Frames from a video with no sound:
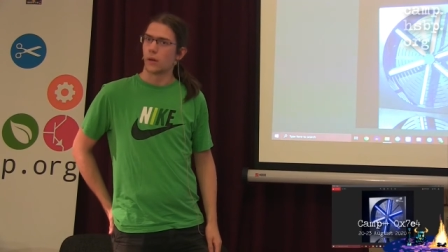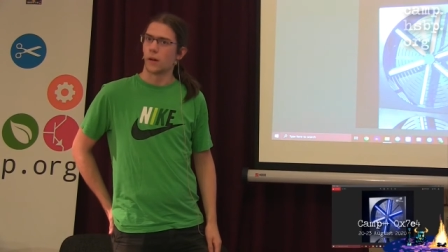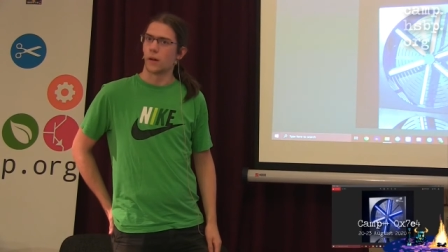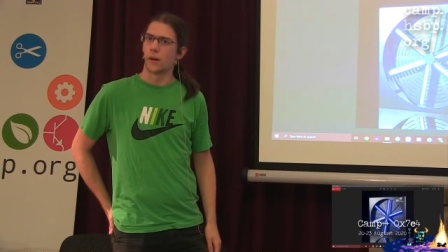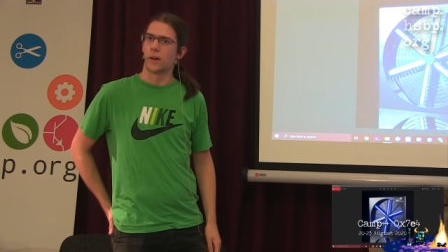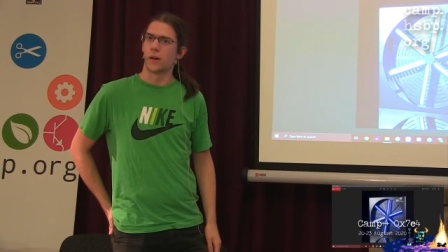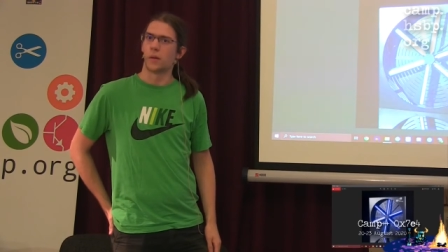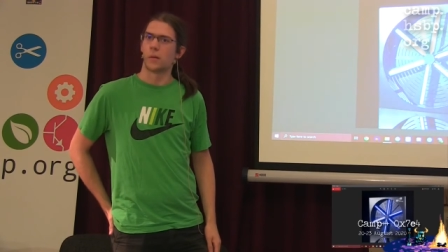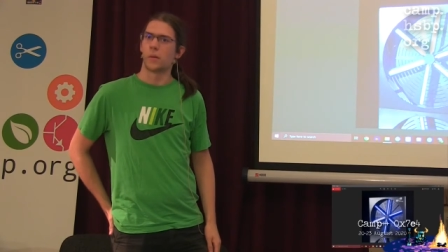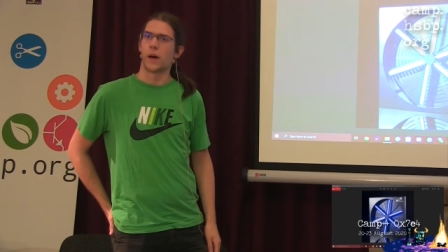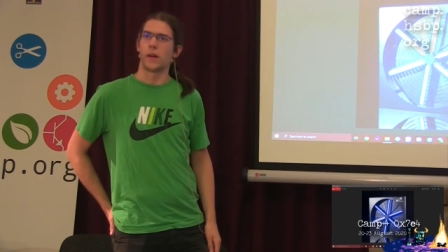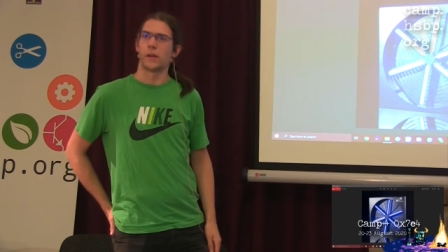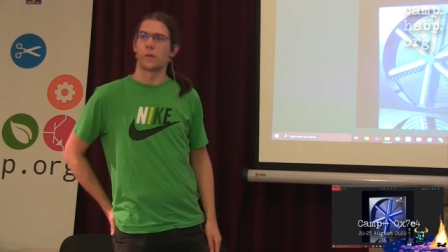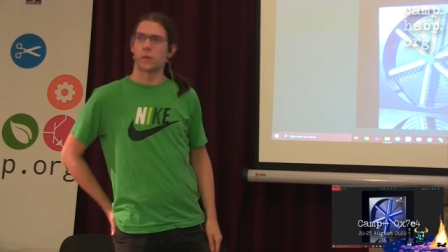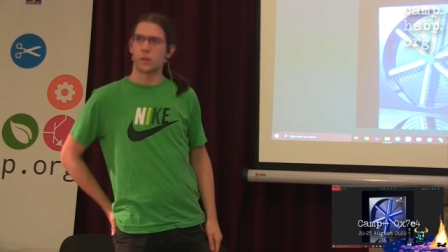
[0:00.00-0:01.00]
Uh,
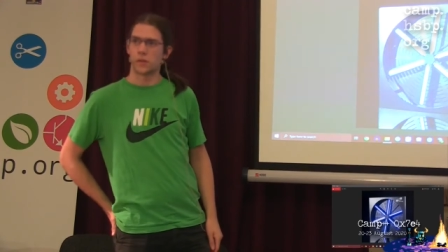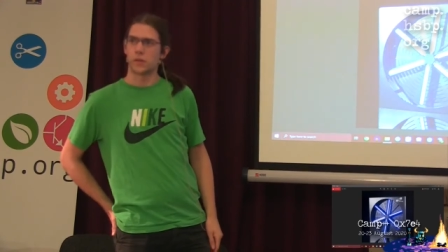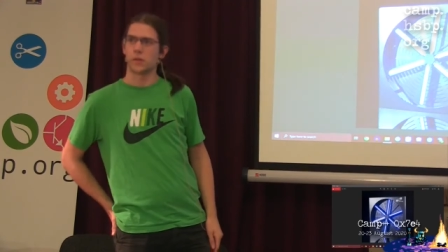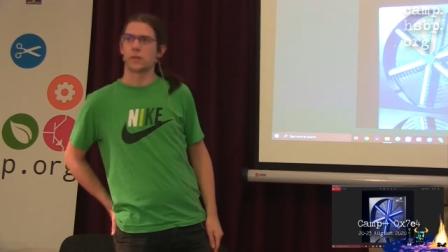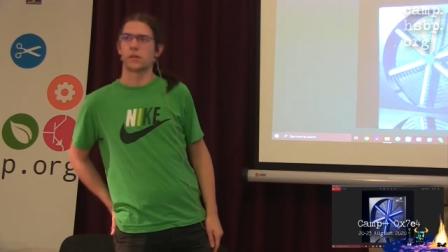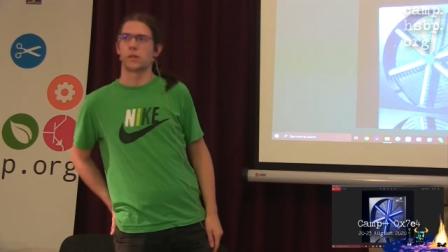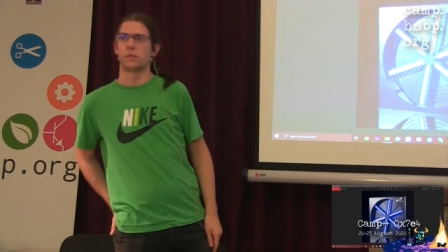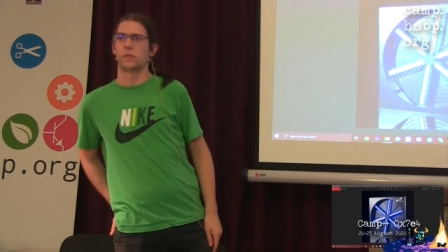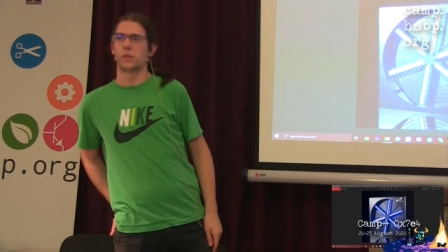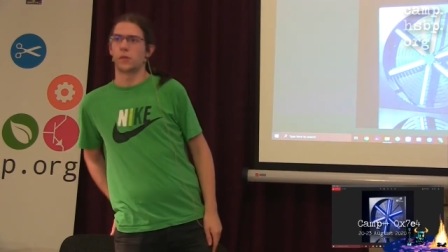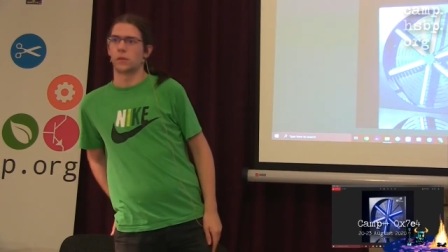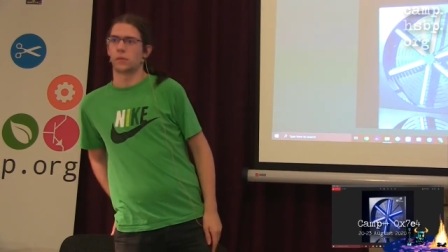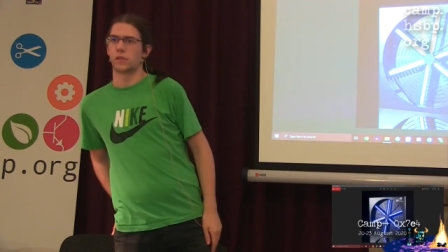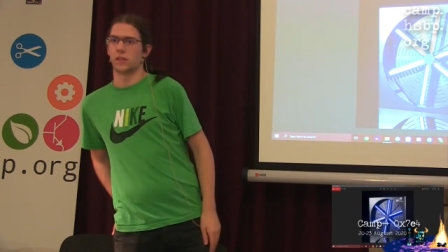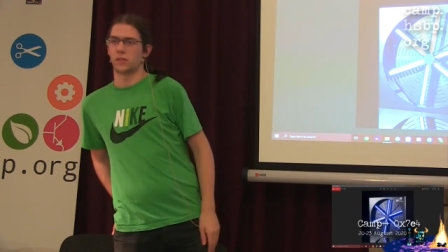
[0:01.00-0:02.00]
I ordered a
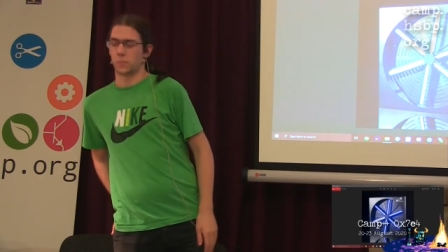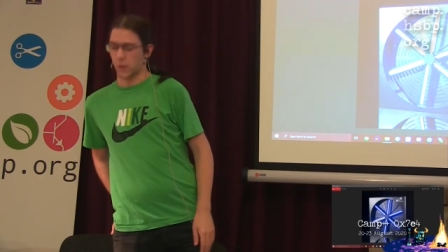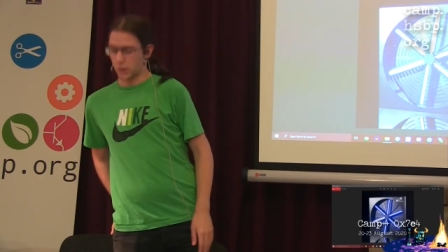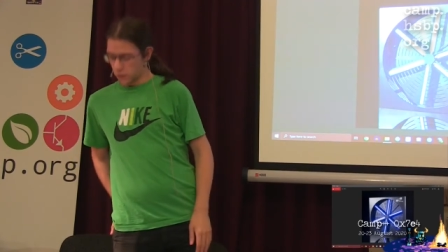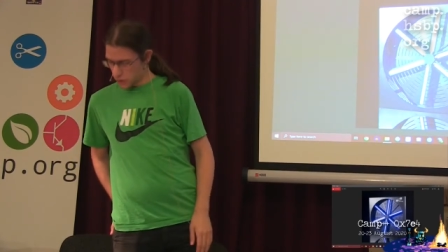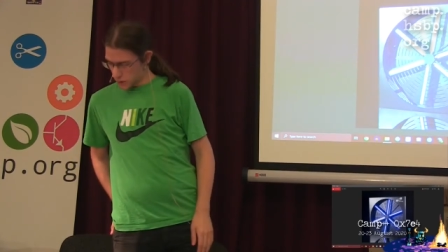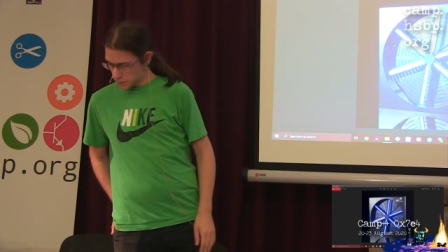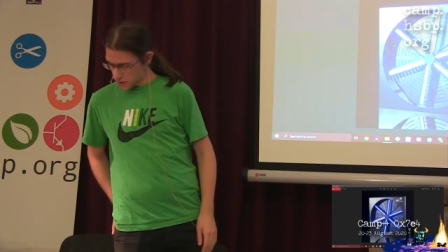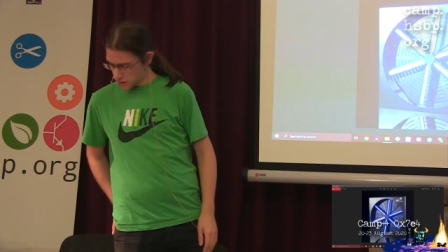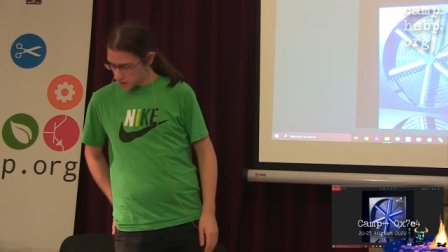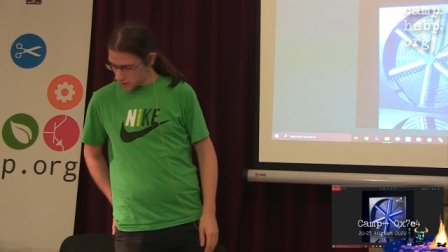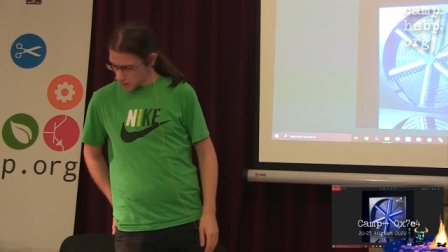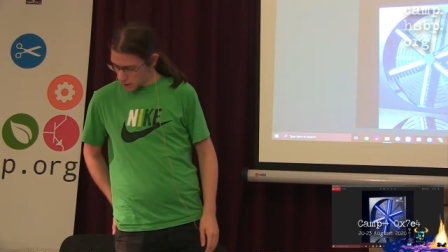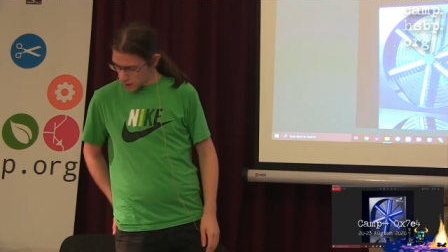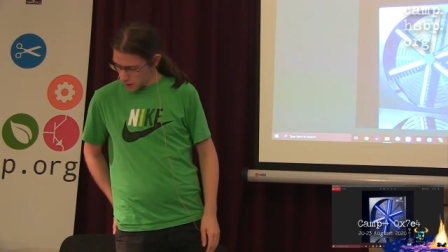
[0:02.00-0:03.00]
few of these
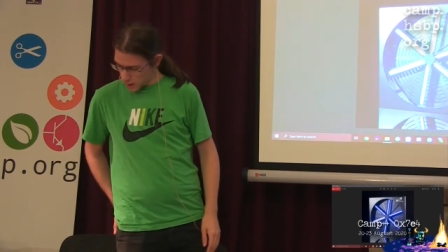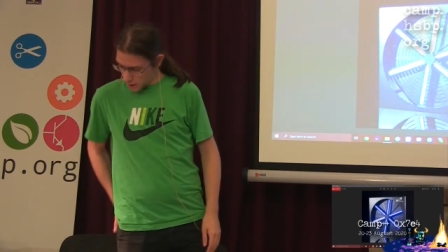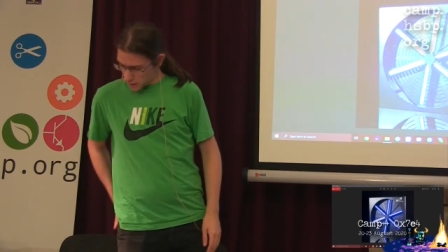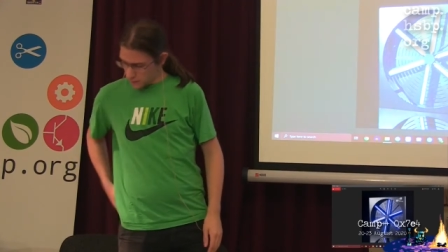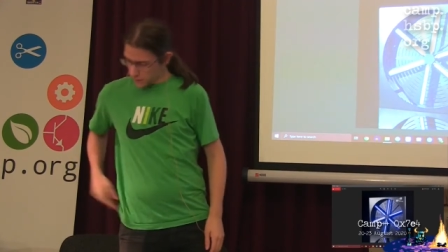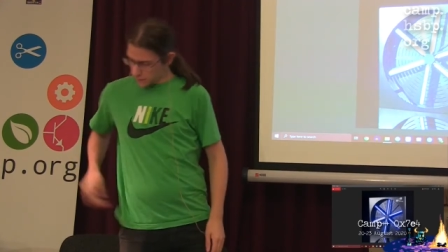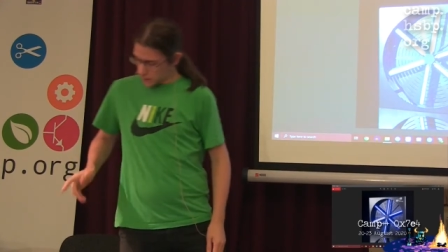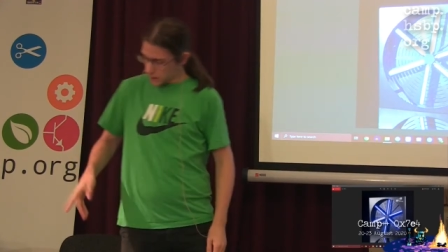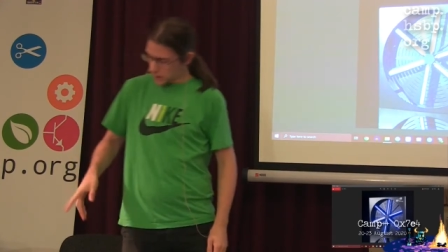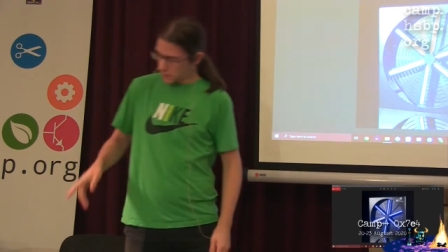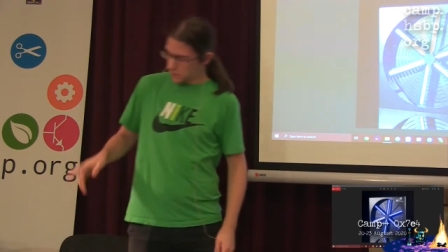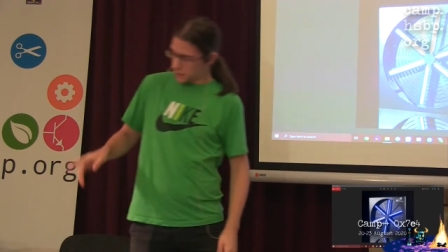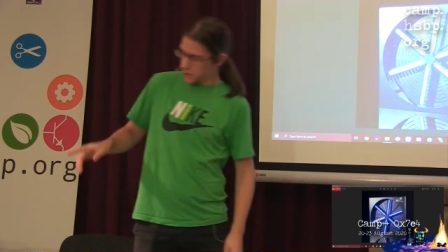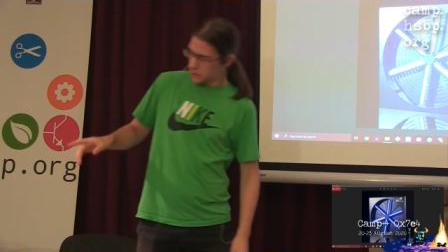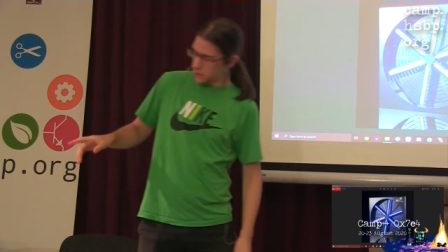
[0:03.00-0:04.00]
microchips. Fun fact,
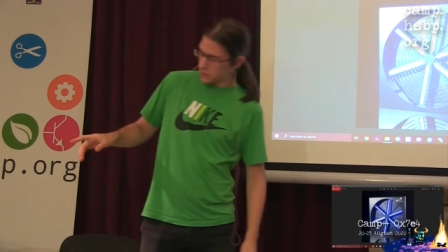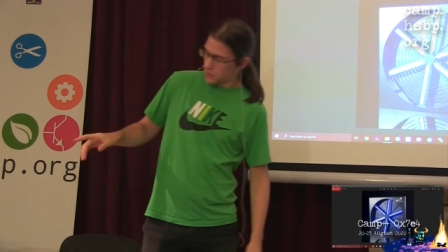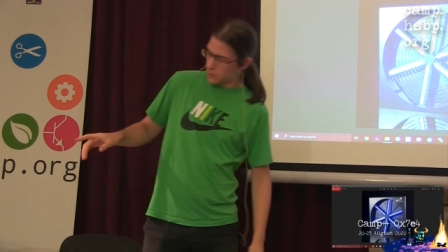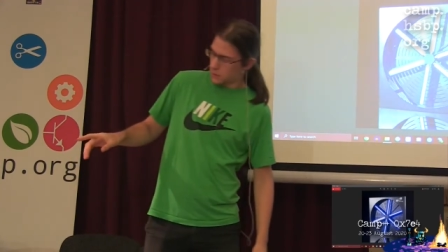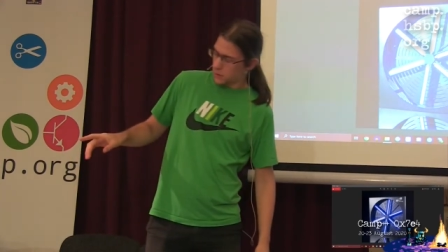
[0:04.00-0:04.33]
if you